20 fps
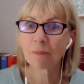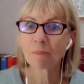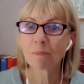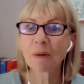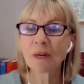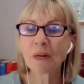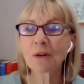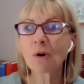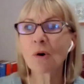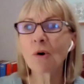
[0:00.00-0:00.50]

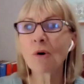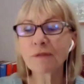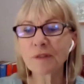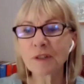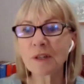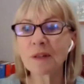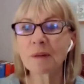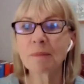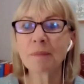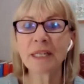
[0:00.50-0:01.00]
but
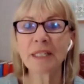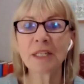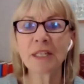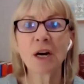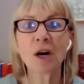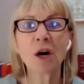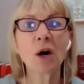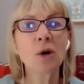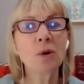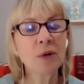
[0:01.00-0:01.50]
often the
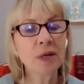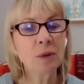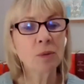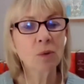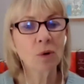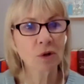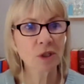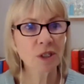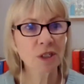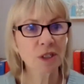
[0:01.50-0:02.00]
media only
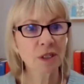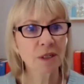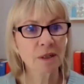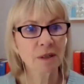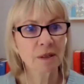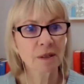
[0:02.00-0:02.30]
wants